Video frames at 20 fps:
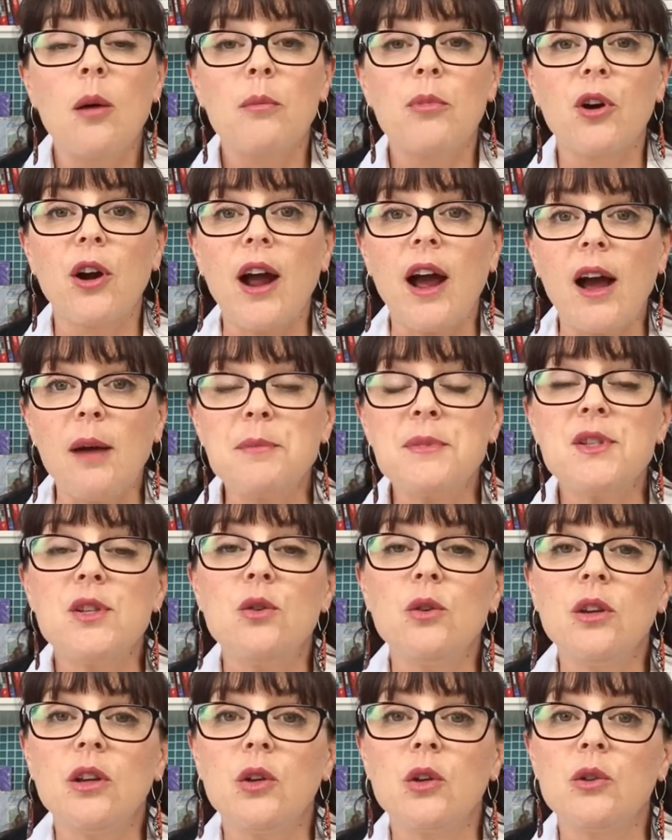Perhaps
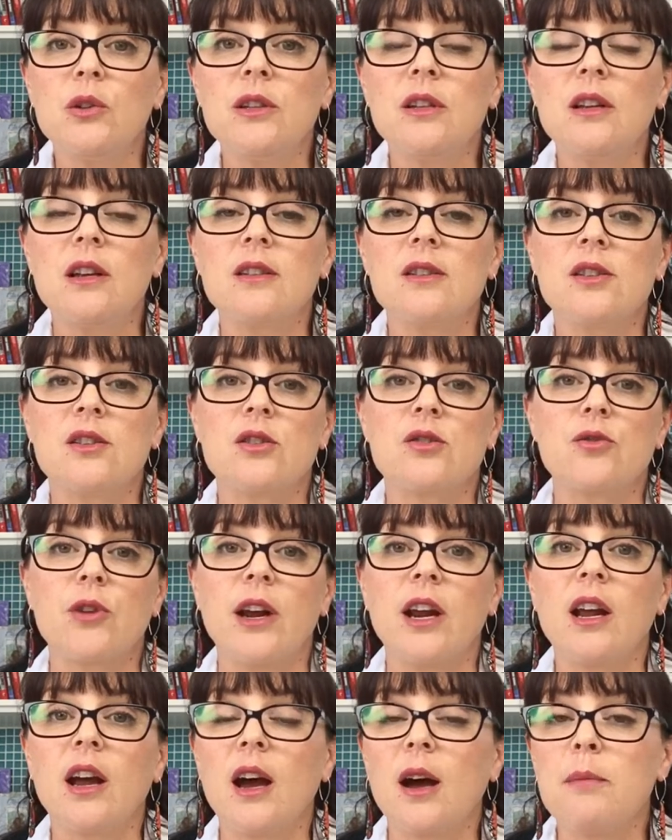you could
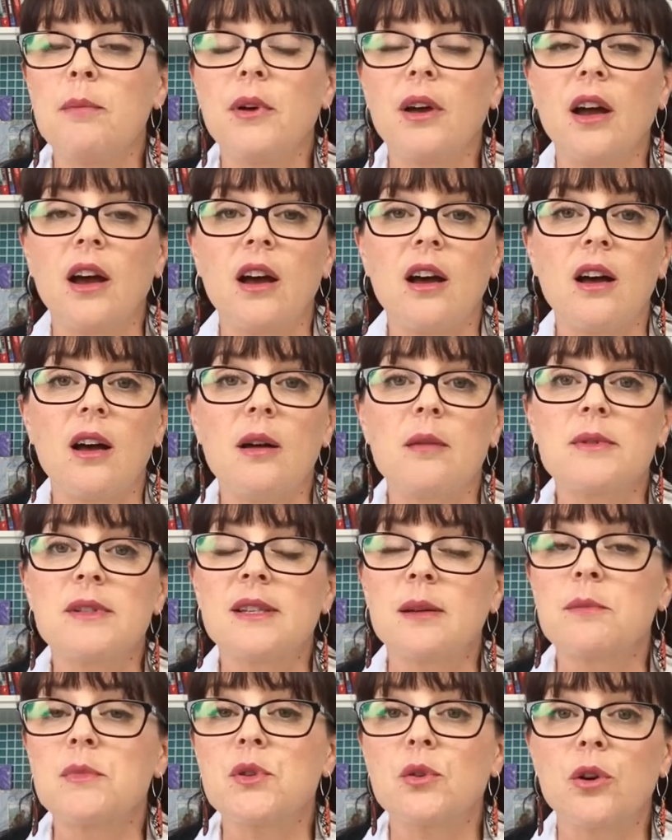strike up
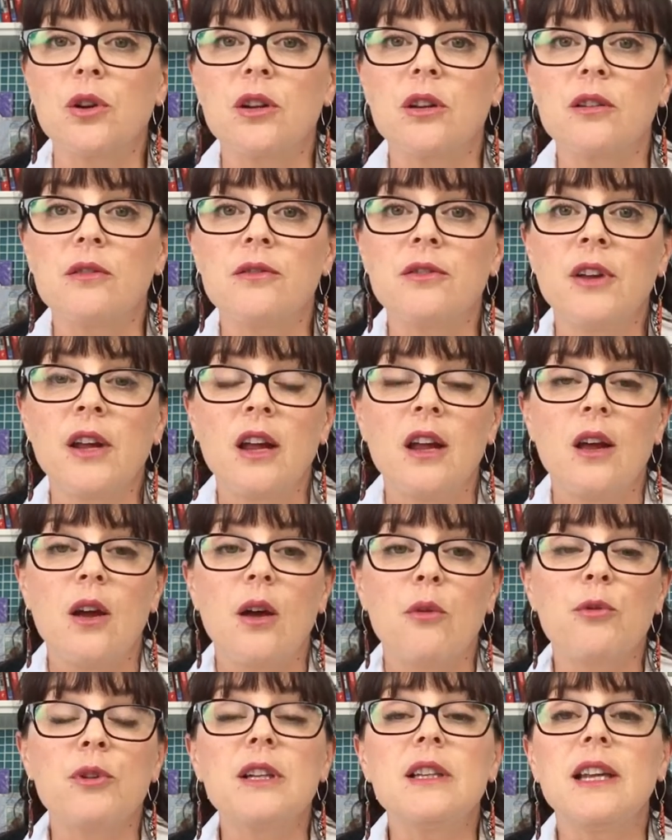some sort of
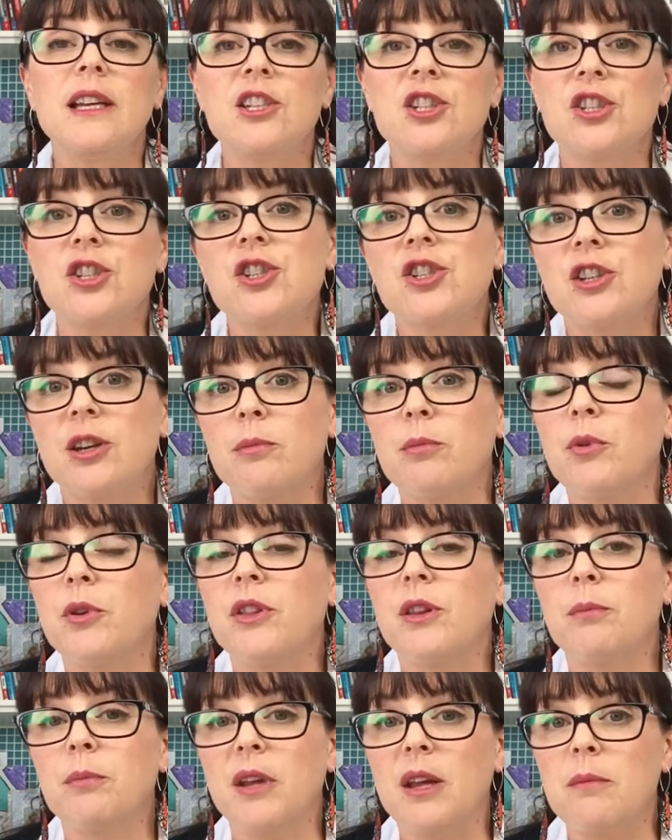relationship
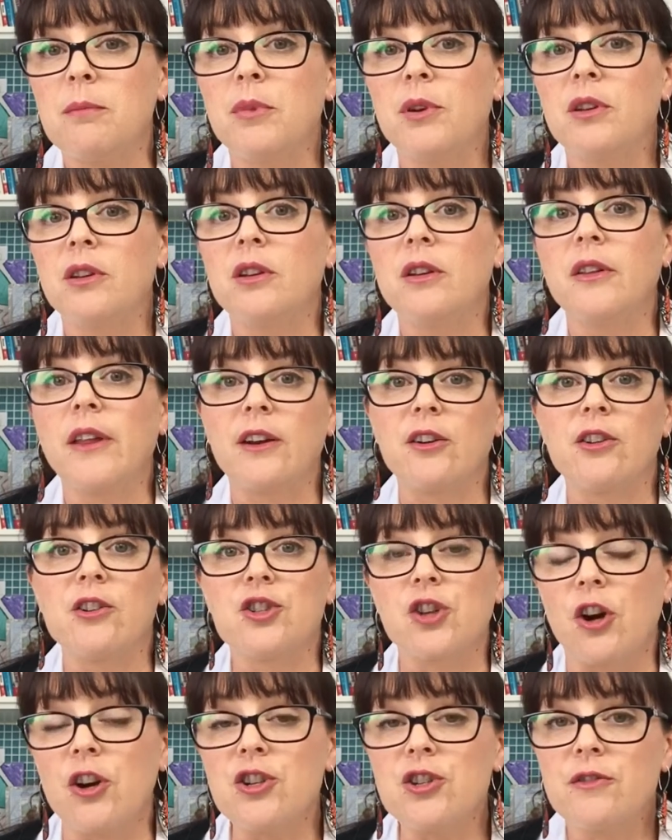with the people that are in
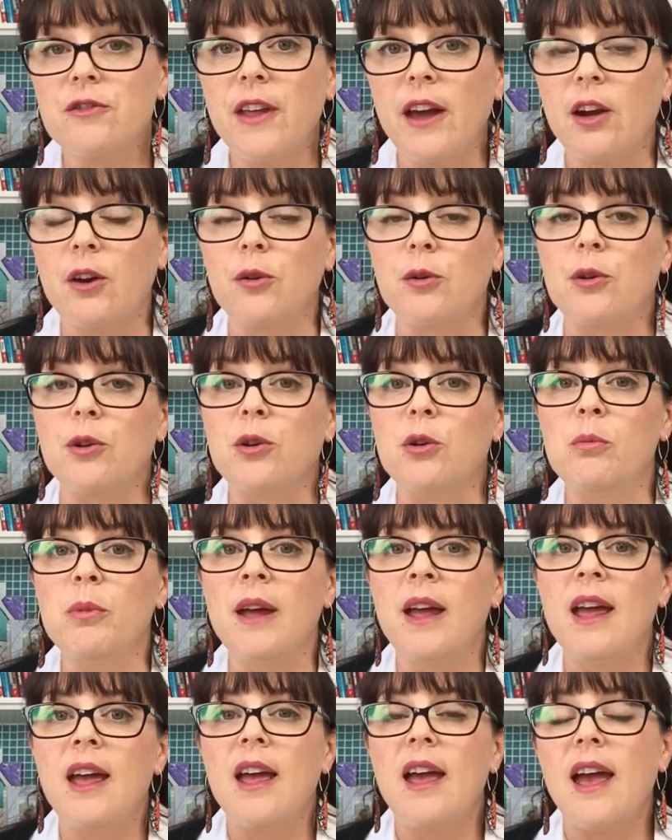charge of that
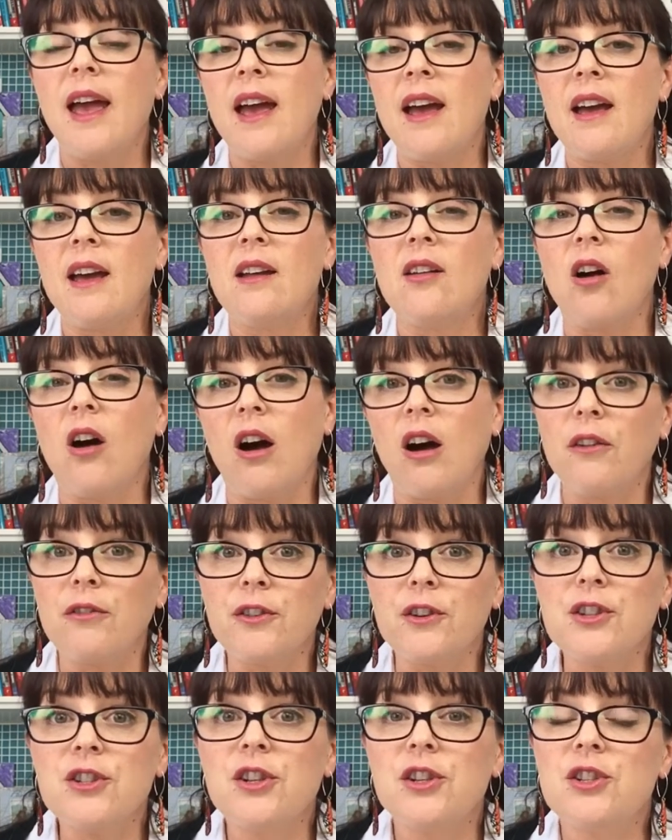group and
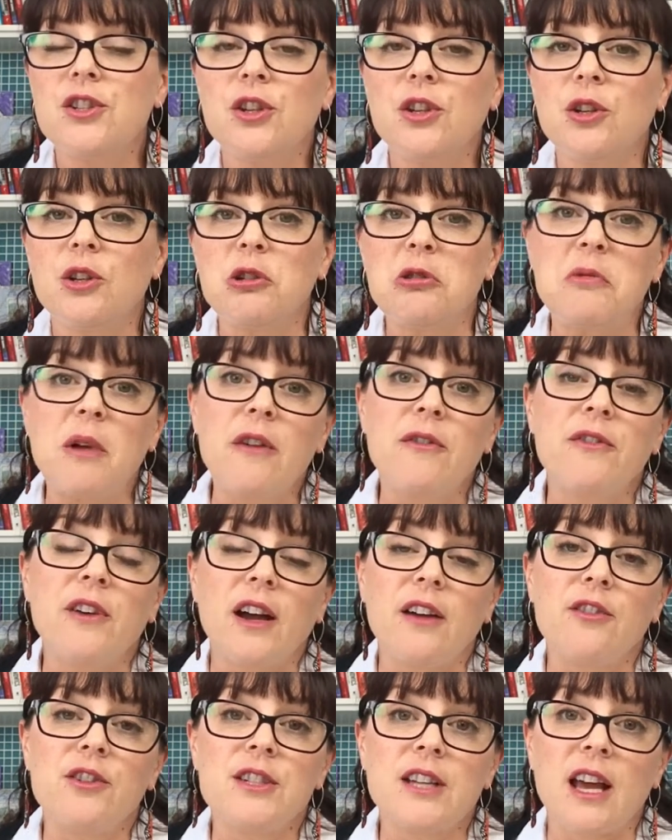offer to do a
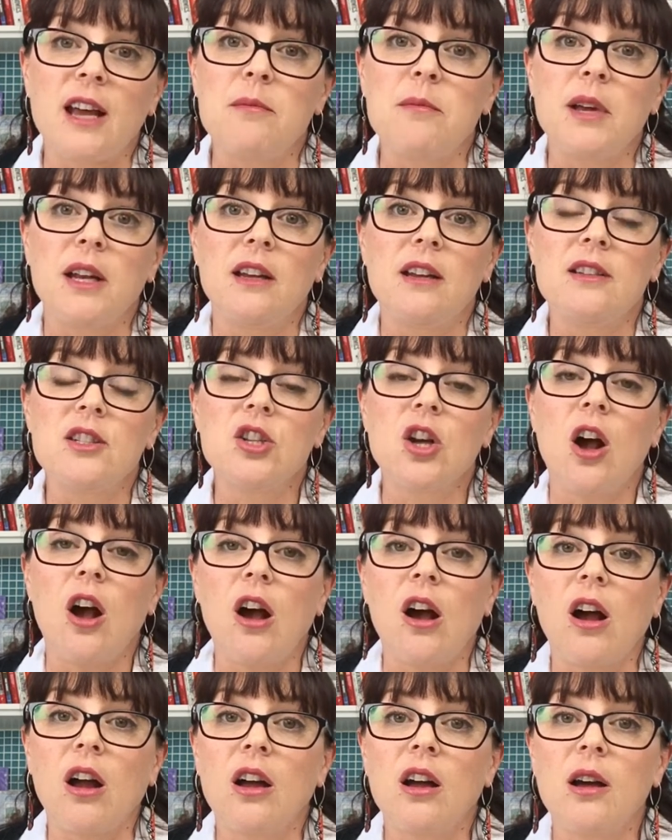5 or 10 minute
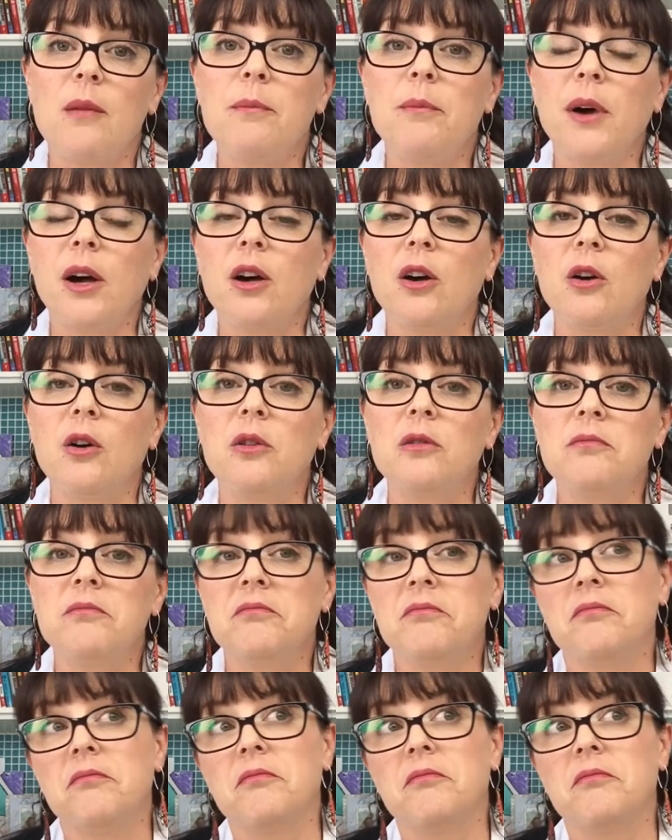talk about